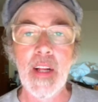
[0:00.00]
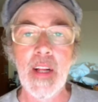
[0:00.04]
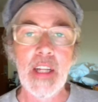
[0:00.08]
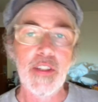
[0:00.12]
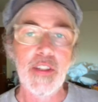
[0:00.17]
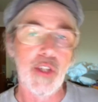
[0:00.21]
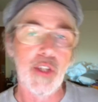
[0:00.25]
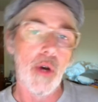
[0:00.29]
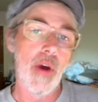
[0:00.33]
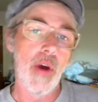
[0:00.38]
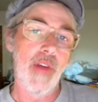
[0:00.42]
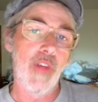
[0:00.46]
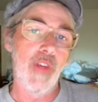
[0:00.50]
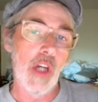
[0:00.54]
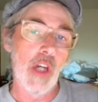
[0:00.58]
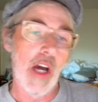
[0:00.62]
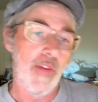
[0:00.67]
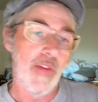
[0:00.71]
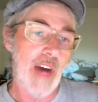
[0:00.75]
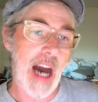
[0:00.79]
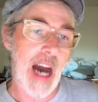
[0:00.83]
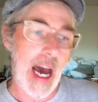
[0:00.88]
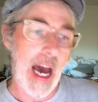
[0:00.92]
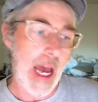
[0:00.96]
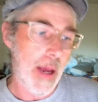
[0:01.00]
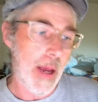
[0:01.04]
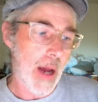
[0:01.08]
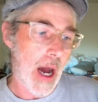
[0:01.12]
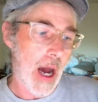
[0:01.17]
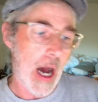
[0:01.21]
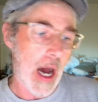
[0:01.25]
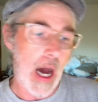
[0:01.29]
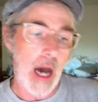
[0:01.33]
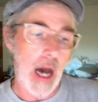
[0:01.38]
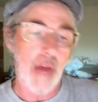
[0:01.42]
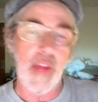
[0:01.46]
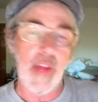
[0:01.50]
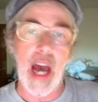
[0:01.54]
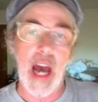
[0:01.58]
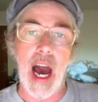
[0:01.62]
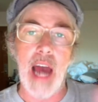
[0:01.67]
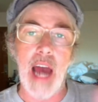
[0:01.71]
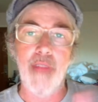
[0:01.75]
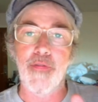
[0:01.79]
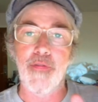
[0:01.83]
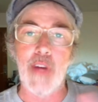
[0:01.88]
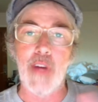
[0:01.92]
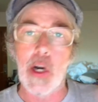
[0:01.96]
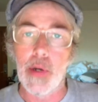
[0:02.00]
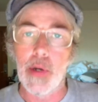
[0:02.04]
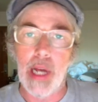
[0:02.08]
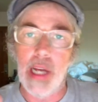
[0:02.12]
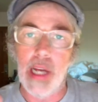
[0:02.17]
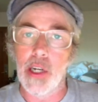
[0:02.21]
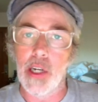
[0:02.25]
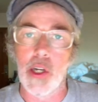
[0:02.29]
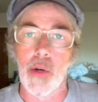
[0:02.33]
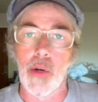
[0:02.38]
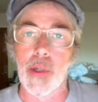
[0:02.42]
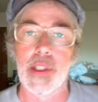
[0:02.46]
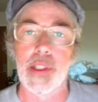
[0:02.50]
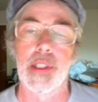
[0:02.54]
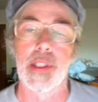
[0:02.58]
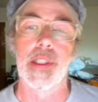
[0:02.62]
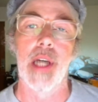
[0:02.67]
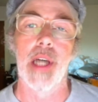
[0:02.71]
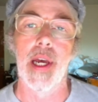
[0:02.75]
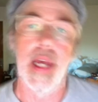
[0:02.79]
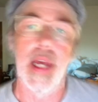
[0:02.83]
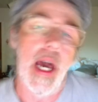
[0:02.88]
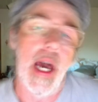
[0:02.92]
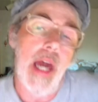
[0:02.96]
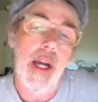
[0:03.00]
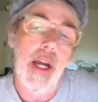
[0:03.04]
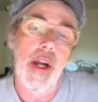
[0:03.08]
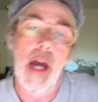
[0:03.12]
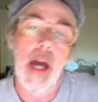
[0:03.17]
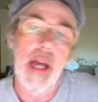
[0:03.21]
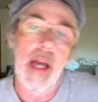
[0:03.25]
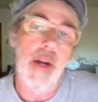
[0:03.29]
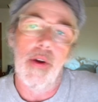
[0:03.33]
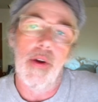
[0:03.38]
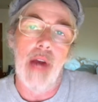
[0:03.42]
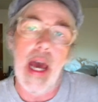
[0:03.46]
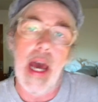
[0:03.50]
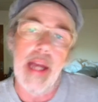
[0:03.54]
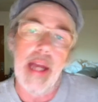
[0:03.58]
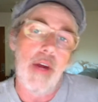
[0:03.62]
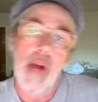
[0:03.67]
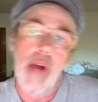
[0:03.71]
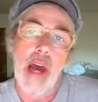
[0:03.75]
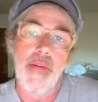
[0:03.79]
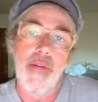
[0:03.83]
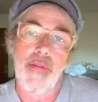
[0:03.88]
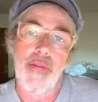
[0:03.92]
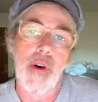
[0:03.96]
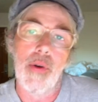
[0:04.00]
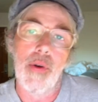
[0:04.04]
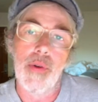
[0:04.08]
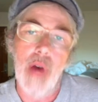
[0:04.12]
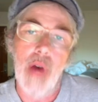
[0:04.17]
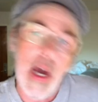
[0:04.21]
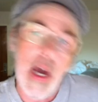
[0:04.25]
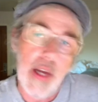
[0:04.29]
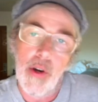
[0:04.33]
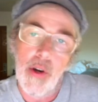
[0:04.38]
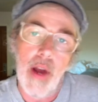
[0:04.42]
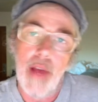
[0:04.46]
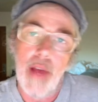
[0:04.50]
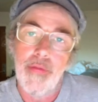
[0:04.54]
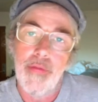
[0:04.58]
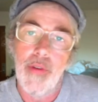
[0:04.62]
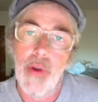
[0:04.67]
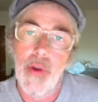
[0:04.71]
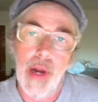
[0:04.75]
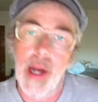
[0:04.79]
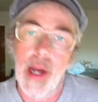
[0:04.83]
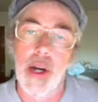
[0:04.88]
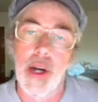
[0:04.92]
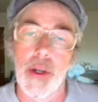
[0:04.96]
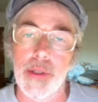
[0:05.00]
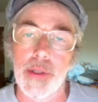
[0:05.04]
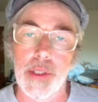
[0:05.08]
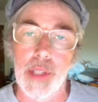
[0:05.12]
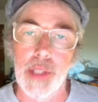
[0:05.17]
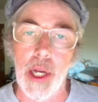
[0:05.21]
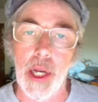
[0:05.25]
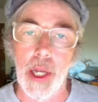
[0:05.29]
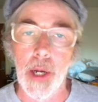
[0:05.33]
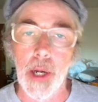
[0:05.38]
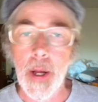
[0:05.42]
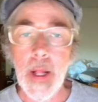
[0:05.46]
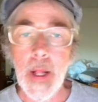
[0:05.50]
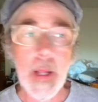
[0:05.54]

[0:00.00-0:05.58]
So if you have the iPhone, I don't know what to tell you. I don't iPhone. I don't know what to tell you.